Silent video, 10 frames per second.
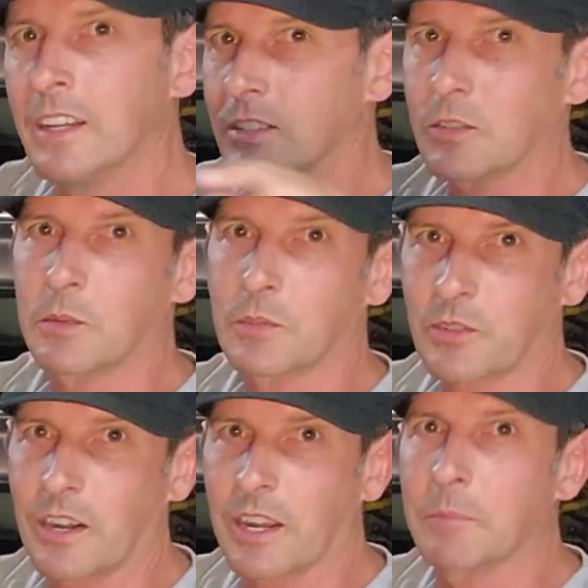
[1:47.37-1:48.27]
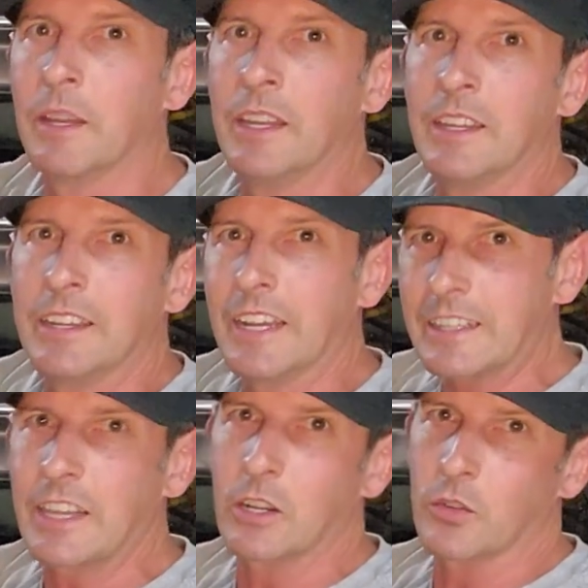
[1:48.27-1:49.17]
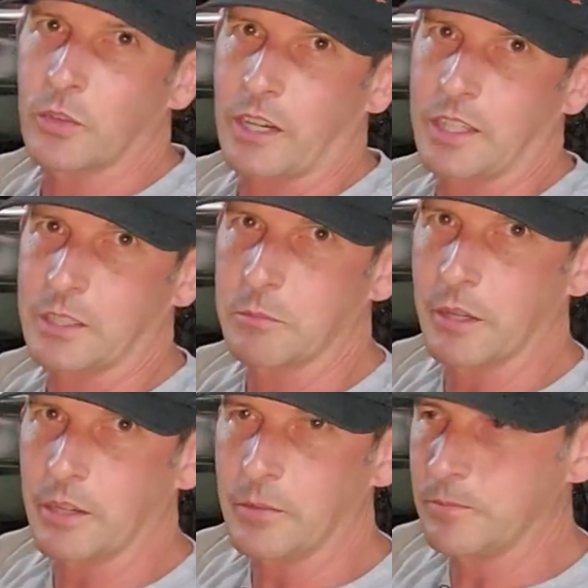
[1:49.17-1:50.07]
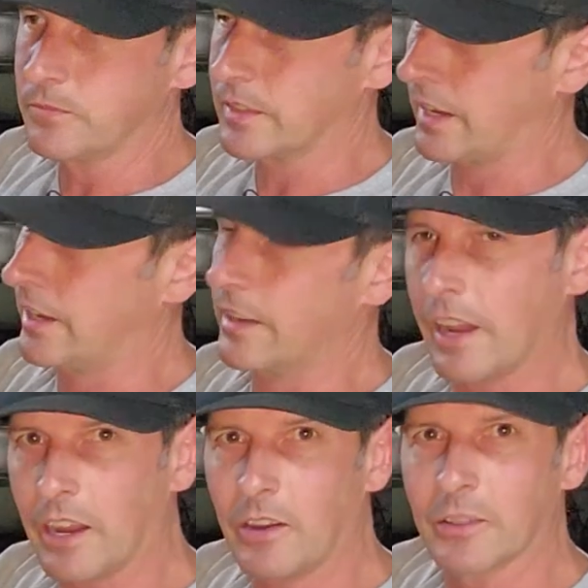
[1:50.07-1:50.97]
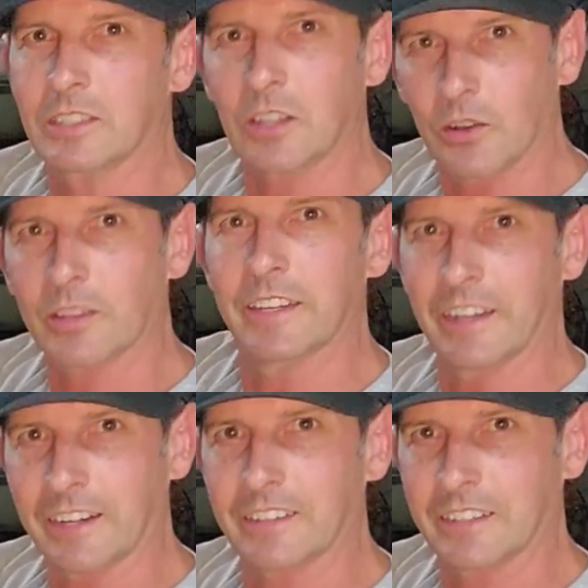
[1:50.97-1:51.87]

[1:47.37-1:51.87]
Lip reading: So subscribe, hit that notification bell. And now let's go to the next